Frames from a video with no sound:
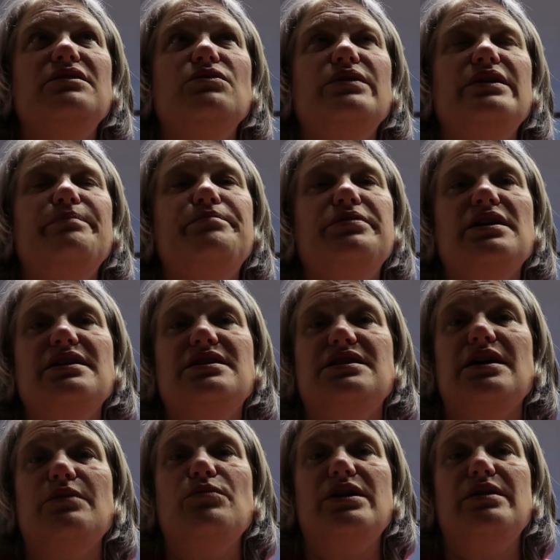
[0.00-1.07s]
know, and plus
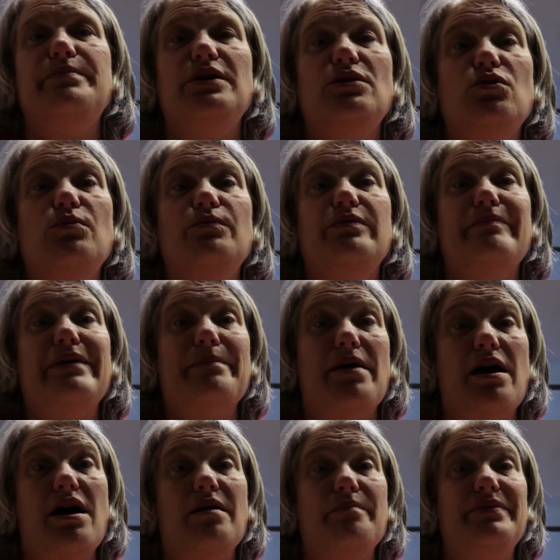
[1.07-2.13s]
I want to be home for my
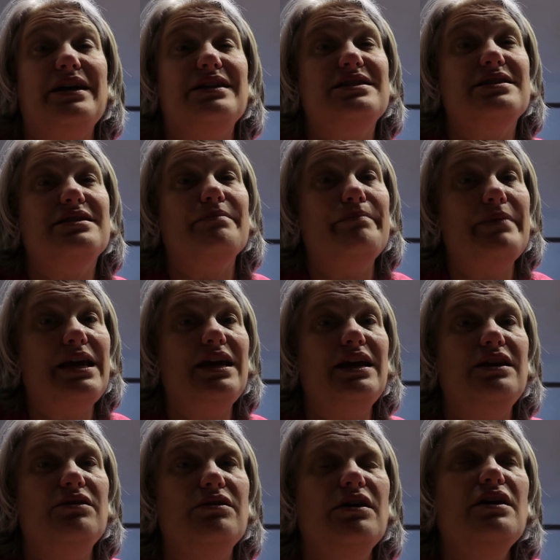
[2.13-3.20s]
mom. That's the
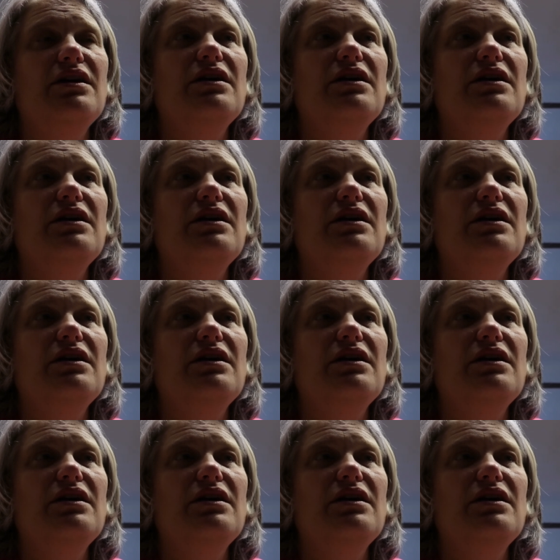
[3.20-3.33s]
main